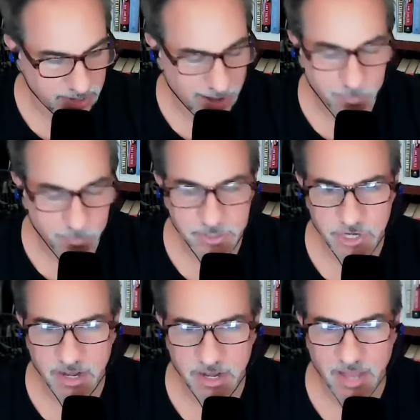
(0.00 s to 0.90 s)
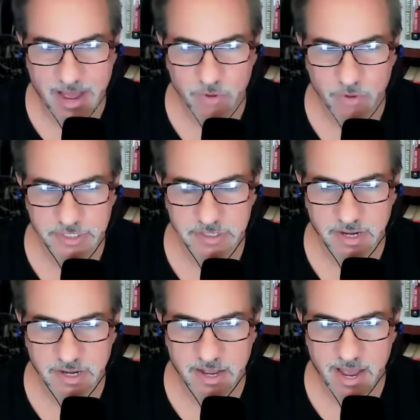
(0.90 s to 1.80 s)
help the channel out.
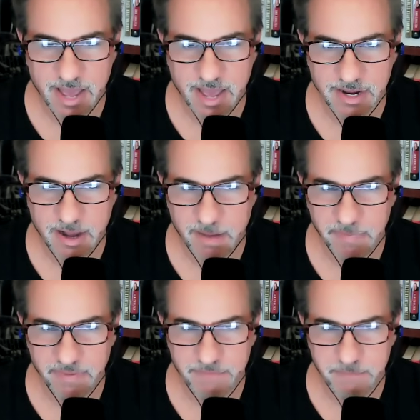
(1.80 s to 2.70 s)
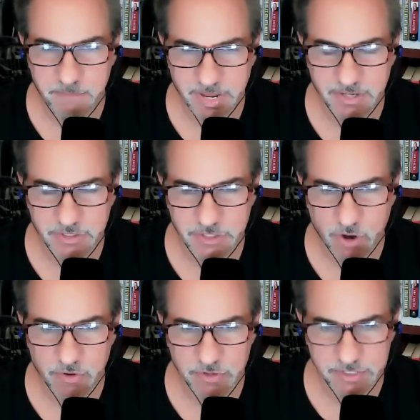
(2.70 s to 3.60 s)
I had a couple of big
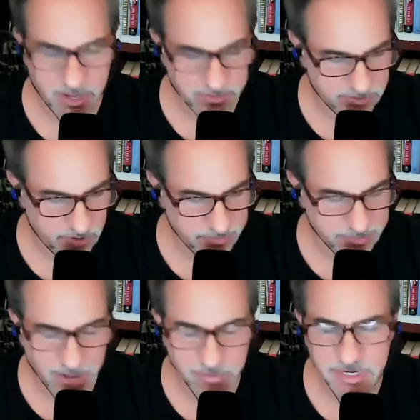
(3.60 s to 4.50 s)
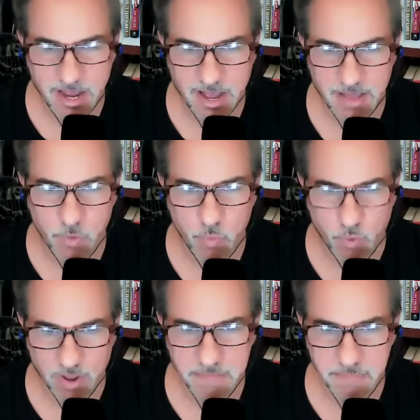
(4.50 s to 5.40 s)
donors out there. I'm down to kind of
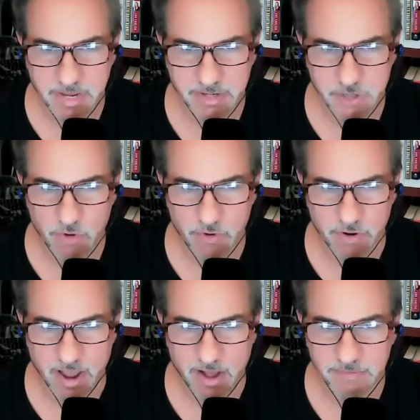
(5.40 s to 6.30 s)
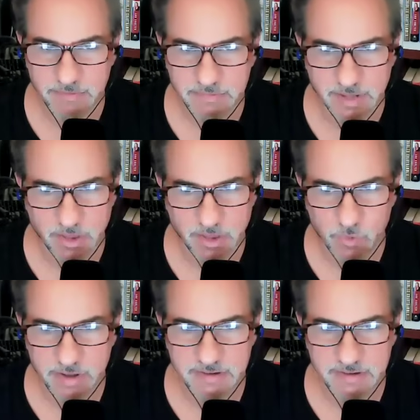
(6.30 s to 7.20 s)
one big donor now. The other
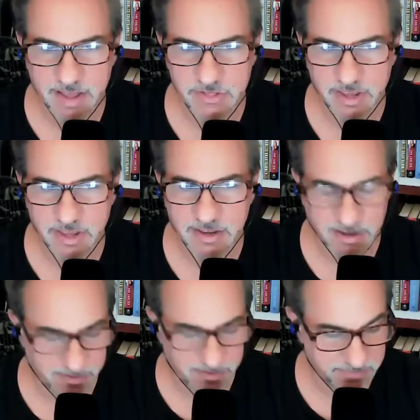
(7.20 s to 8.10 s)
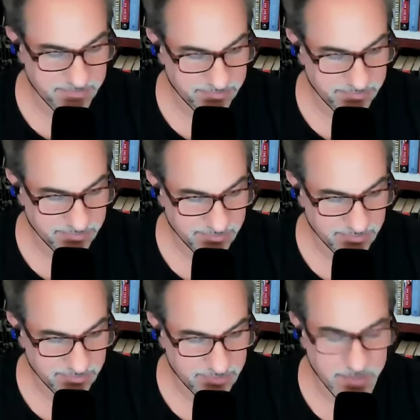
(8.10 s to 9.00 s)
one, I think
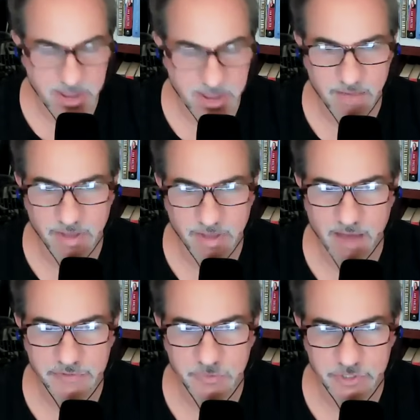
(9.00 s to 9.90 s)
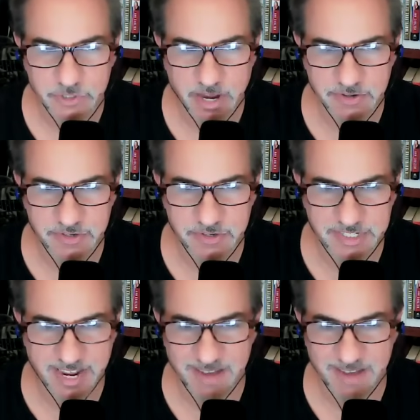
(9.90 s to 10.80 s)
they may have left, which I
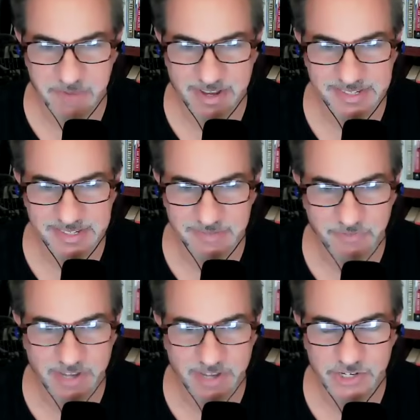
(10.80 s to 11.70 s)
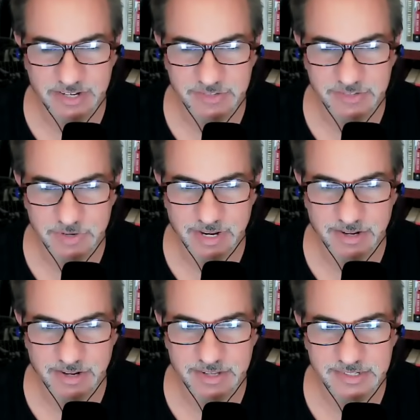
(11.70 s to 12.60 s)
understand because inflation is
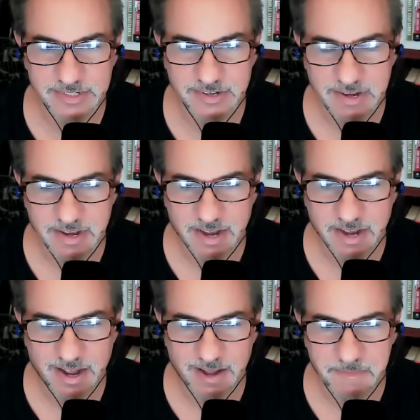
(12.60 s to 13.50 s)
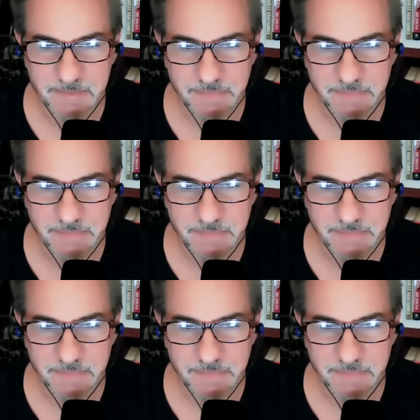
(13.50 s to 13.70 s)
ridiculous. But